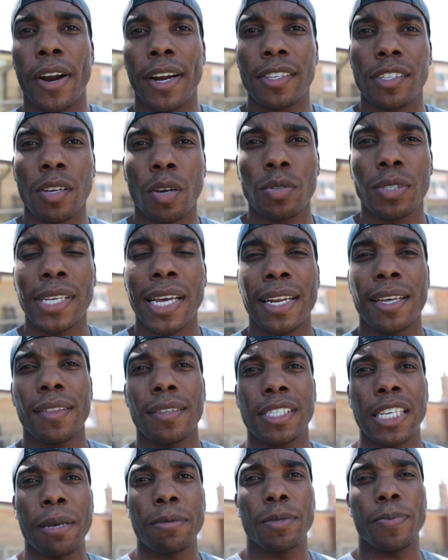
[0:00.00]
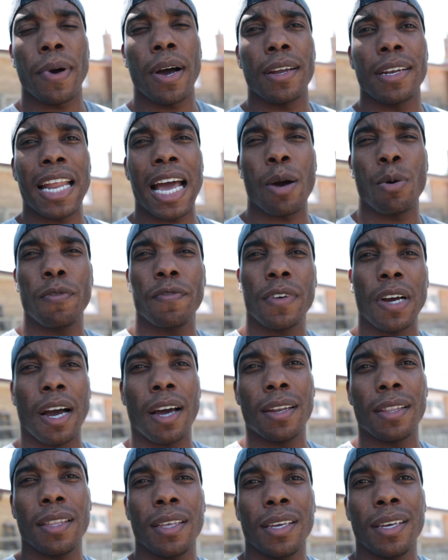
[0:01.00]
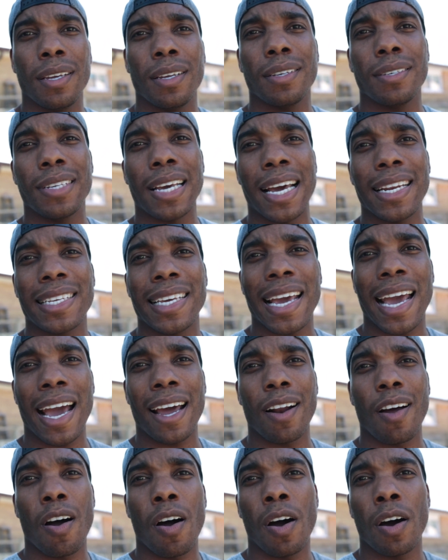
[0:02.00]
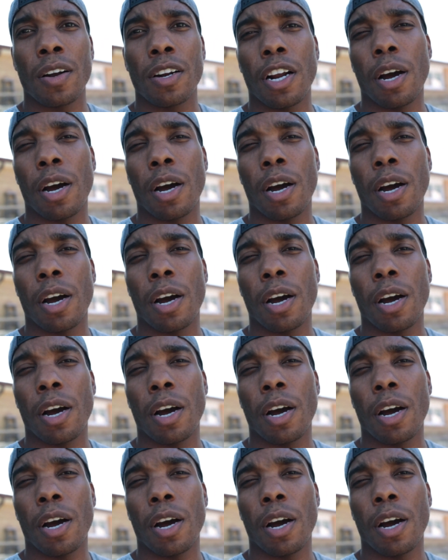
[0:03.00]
right, so standing in the same spot, now we've got the dead cat on.